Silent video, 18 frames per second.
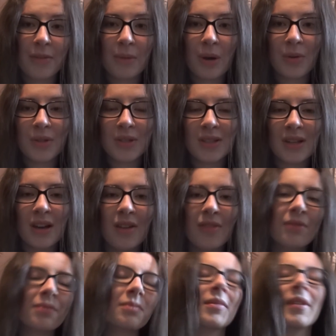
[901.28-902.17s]
the most
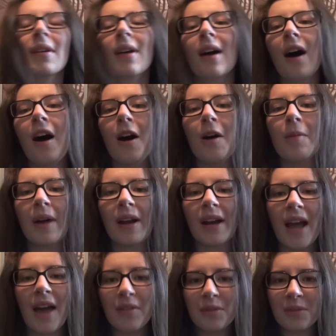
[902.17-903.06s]
of? And
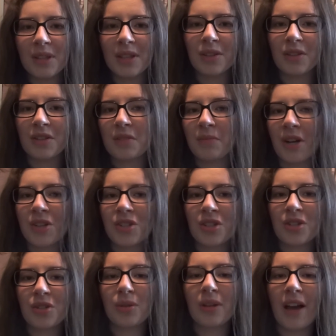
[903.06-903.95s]
I haven't really looked much
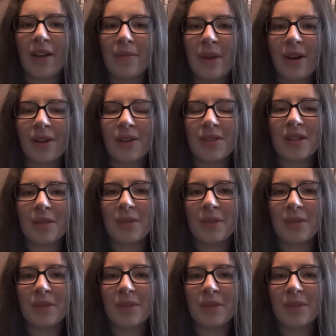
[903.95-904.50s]
into live bears,